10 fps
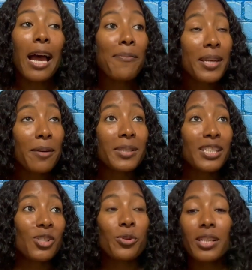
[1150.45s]
I've been up
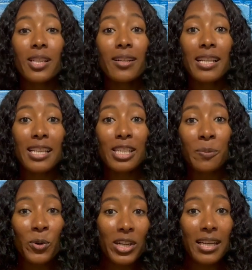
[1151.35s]
since 3:30 this
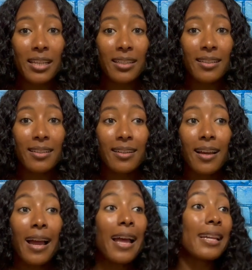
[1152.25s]
morning.
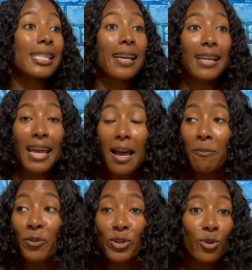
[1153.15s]
I had to take a nap
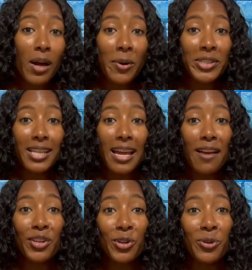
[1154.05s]
for 2 hours in the
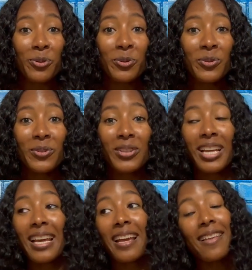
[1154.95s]
afternoon,
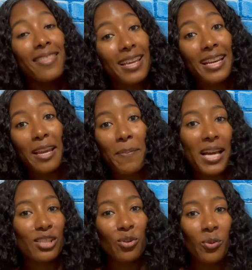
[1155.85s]
then get
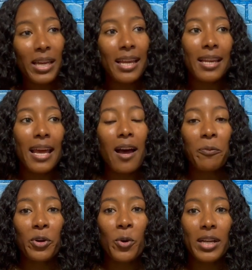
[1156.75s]
back to it. And now I'm
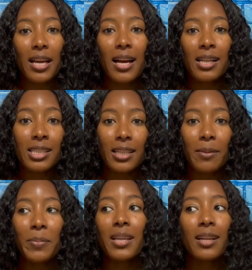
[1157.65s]
recording
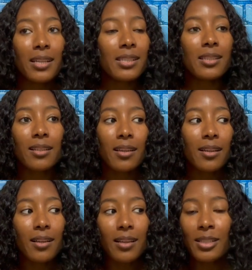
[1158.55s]
content because
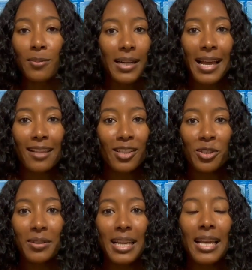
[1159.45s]
it's what I had to
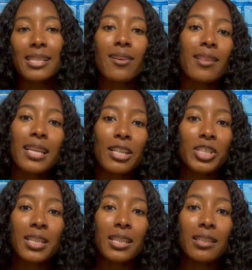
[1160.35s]
do today. It's on the
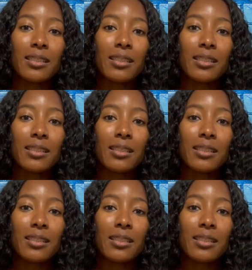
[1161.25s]
agenda.